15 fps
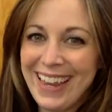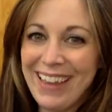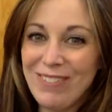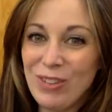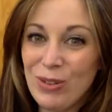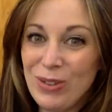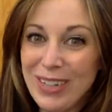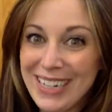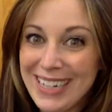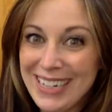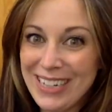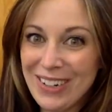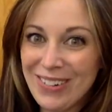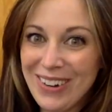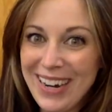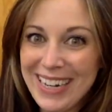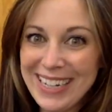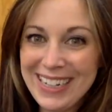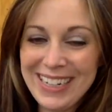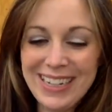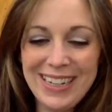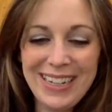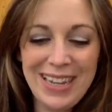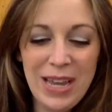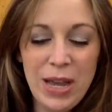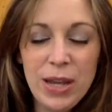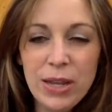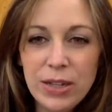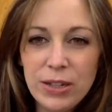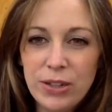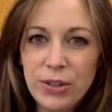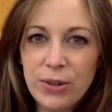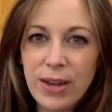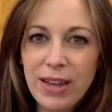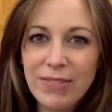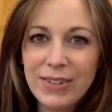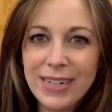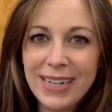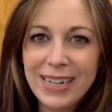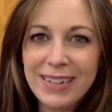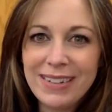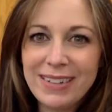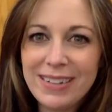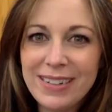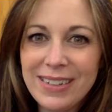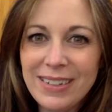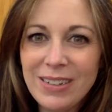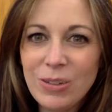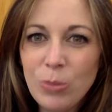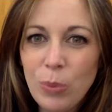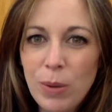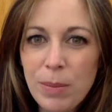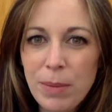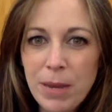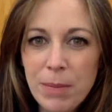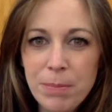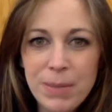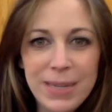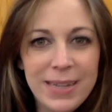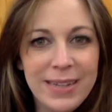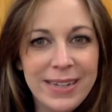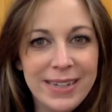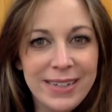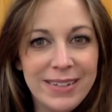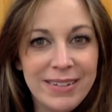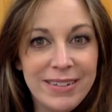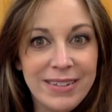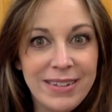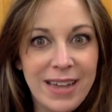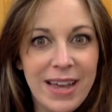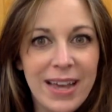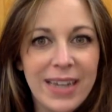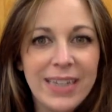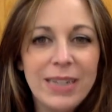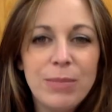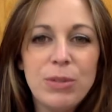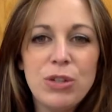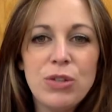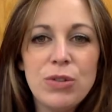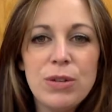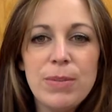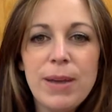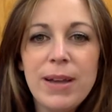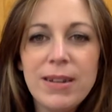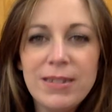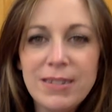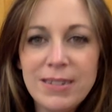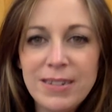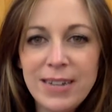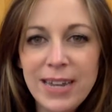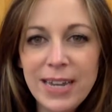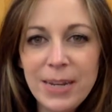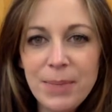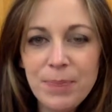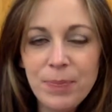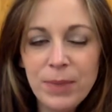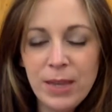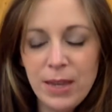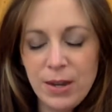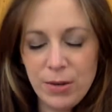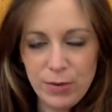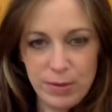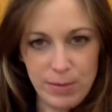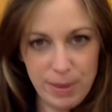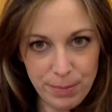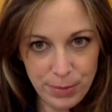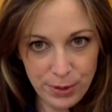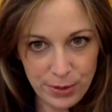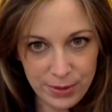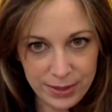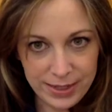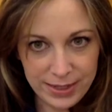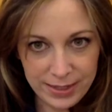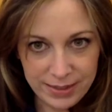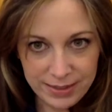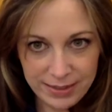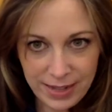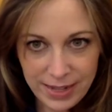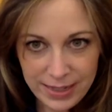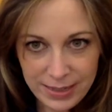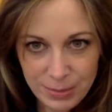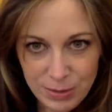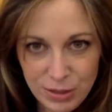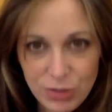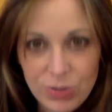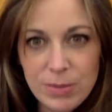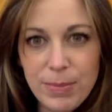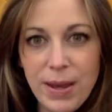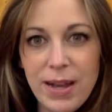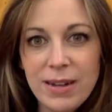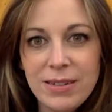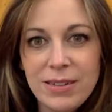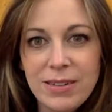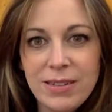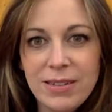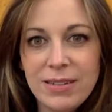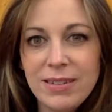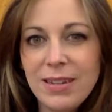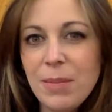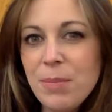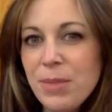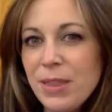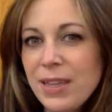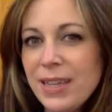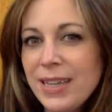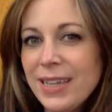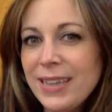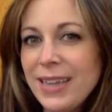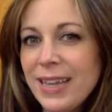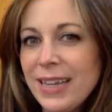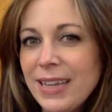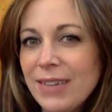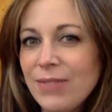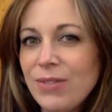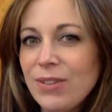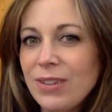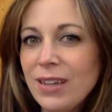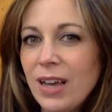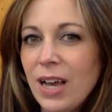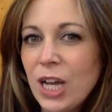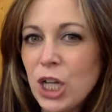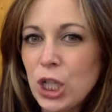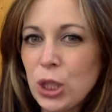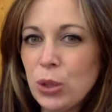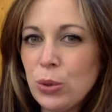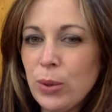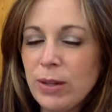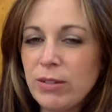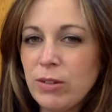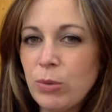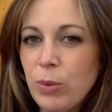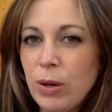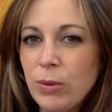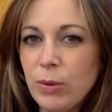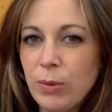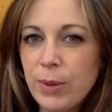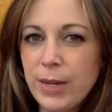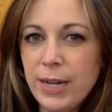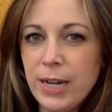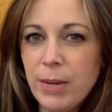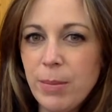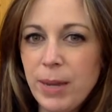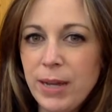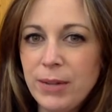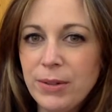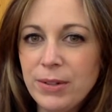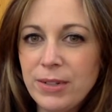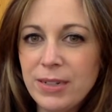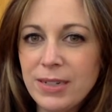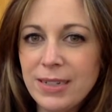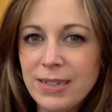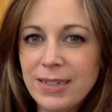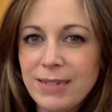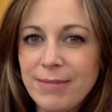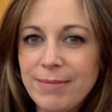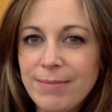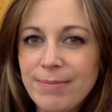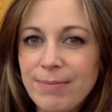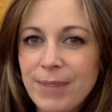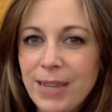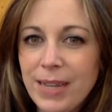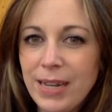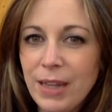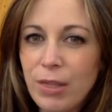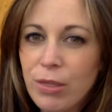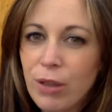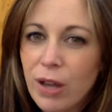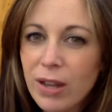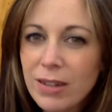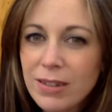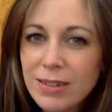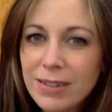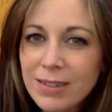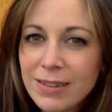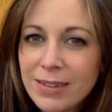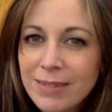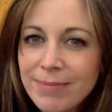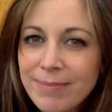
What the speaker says: If you did, you're right. Do you have any ideas what might be inside the mystery box today? Remember, inside the mystery box is something that gives a clue as to what we're reading about. Any thoughts?